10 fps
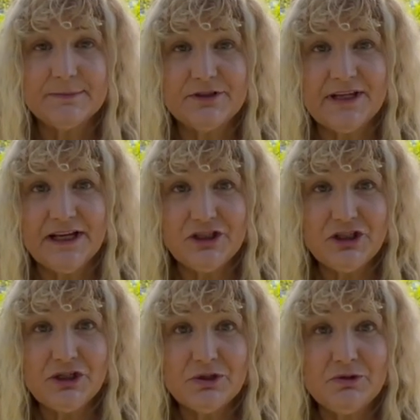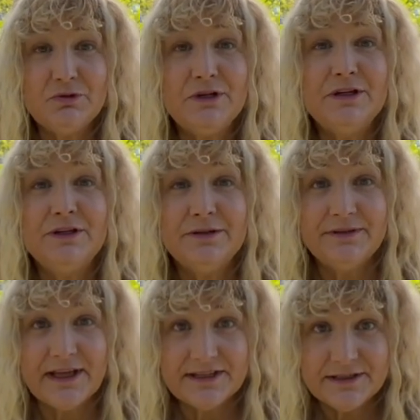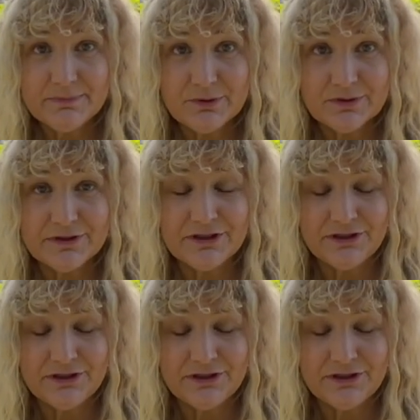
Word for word: pertain to you, that's important.